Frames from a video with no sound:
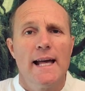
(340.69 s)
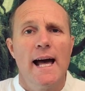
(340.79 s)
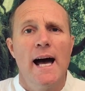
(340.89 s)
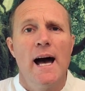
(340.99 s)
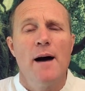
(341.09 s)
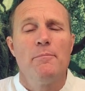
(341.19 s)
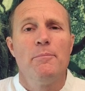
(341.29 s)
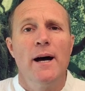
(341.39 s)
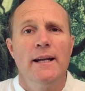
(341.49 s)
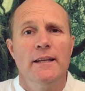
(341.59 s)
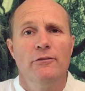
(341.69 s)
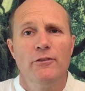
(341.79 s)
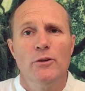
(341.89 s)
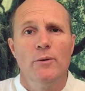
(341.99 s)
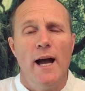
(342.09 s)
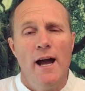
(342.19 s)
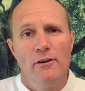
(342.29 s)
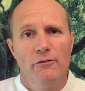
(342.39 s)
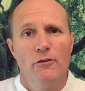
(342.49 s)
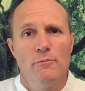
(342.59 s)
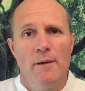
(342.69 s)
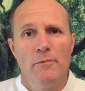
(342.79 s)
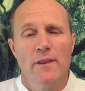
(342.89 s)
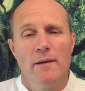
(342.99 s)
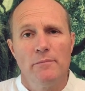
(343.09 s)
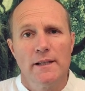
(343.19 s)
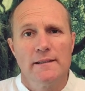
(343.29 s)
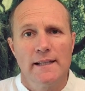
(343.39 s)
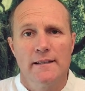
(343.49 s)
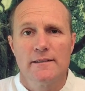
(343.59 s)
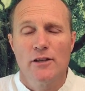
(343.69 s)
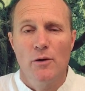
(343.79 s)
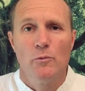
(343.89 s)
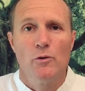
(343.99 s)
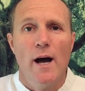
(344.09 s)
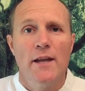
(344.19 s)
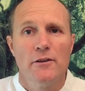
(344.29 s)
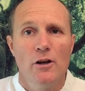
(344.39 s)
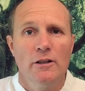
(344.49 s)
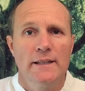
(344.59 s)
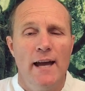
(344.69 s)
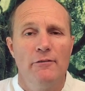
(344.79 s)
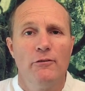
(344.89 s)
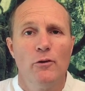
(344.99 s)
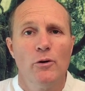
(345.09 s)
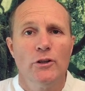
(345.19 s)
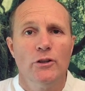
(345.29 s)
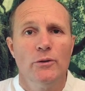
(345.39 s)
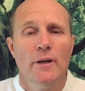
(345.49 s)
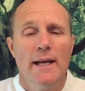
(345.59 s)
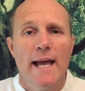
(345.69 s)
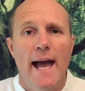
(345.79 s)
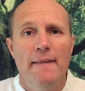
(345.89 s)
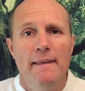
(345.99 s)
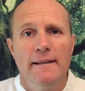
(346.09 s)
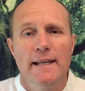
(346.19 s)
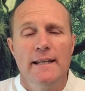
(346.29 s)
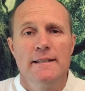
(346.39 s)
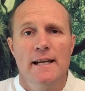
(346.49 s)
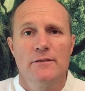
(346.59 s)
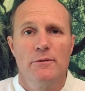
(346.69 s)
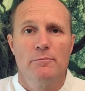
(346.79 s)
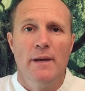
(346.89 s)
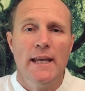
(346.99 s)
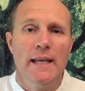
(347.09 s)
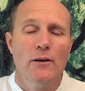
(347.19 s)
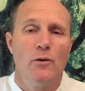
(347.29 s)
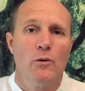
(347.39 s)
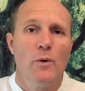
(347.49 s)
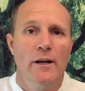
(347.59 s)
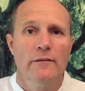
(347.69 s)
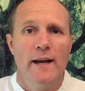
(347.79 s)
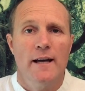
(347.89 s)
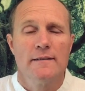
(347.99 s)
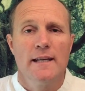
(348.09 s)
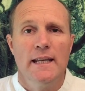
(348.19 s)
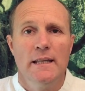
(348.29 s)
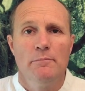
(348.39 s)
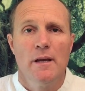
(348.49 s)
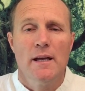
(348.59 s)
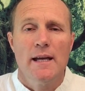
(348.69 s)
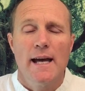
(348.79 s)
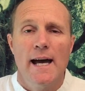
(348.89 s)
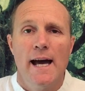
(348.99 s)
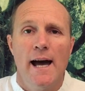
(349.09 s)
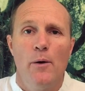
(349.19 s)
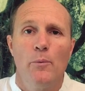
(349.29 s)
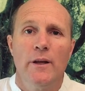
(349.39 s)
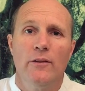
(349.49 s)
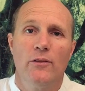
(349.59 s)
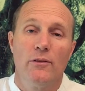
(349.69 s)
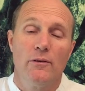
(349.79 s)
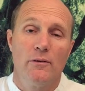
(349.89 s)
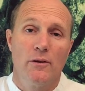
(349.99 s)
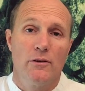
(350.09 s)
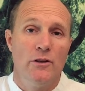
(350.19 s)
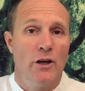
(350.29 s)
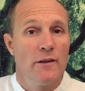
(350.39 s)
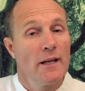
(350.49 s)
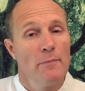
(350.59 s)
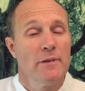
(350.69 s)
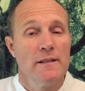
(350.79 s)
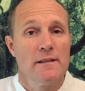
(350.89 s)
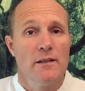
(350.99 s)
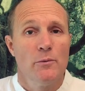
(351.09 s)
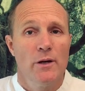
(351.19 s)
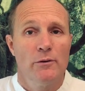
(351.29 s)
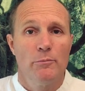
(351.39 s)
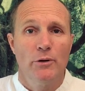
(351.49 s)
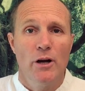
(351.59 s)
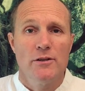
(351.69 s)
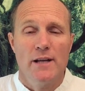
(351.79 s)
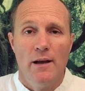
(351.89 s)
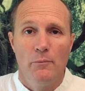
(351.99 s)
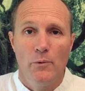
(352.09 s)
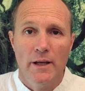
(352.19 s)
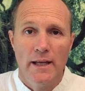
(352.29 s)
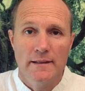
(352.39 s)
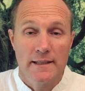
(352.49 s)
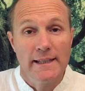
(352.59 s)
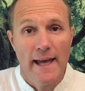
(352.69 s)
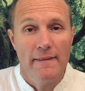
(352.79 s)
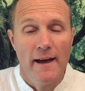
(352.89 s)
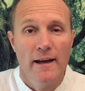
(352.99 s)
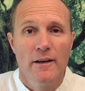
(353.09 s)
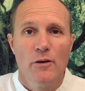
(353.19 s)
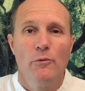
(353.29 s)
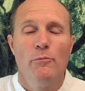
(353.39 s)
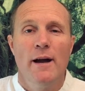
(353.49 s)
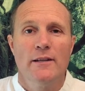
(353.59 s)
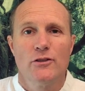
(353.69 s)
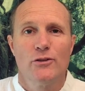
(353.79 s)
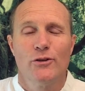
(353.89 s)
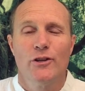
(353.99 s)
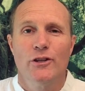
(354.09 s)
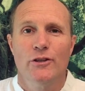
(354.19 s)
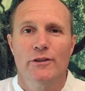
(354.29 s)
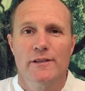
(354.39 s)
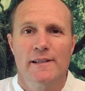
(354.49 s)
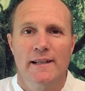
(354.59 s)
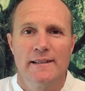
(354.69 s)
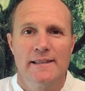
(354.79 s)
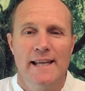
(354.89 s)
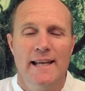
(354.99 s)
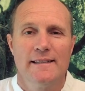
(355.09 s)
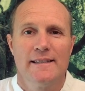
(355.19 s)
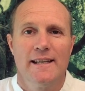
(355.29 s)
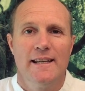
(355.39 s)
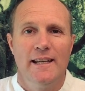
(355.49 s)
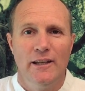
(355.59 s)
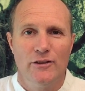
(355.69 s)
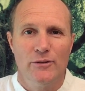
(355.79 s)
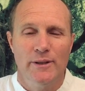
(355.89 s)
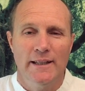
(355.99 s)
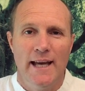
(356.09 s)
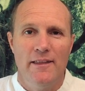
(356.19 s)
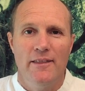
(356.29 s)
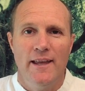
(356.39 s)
But if you are a full member, then please let us know and we'll unlock that for you. And then get in touch with me or one of our team with, you know, the companies that you want to approach, and we together will make sure that you're a success in doing that.